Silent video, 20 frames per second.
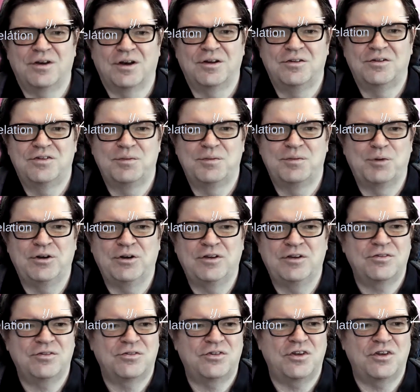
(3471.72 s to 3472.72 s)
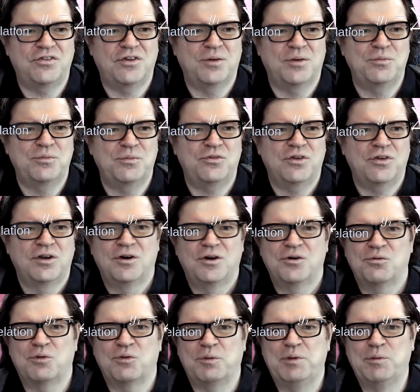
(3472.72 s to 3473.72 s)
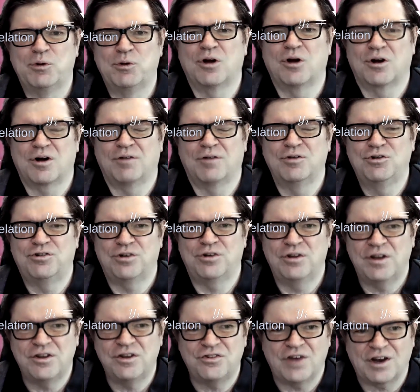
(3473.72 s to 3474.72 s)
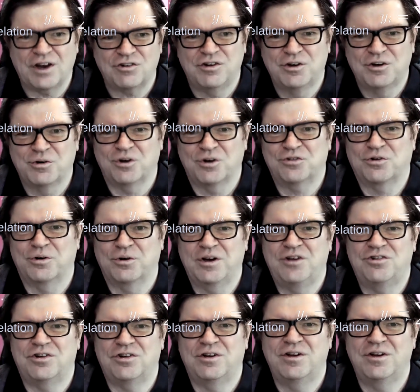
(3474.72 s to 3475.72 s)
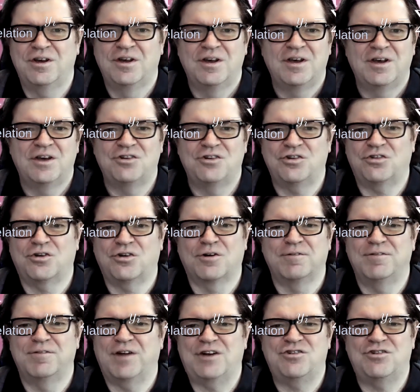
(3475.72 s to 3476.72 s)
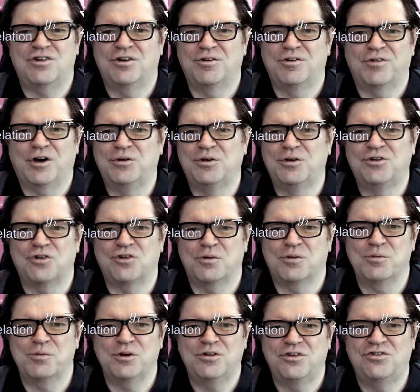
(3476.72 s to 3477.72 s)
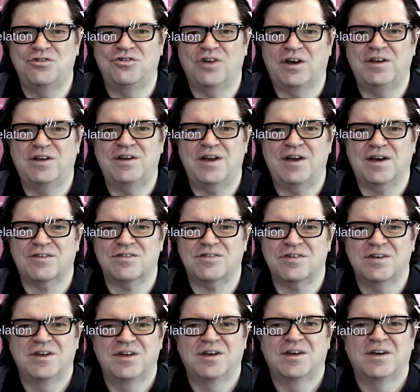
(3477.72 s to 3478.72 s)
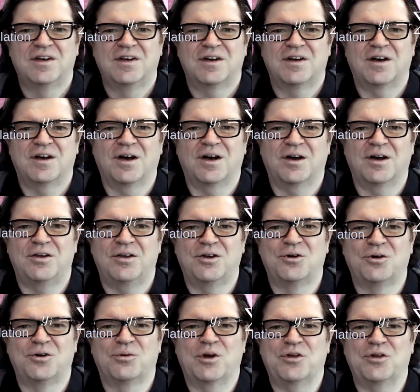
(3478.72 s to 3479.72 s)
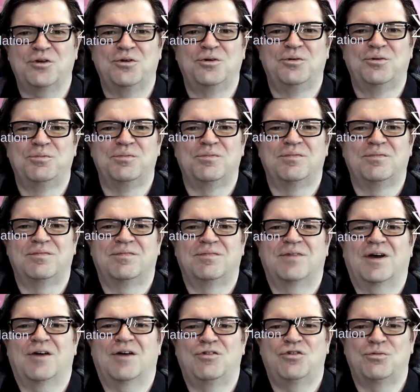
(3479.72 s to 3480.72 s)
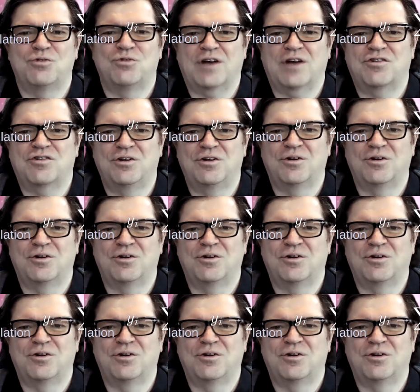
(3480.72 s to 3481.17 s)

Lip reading: deep learning systems, what people call convolution is actually cross-correlation. It's just a convention of how you interpret this J index, whether you have a subtraction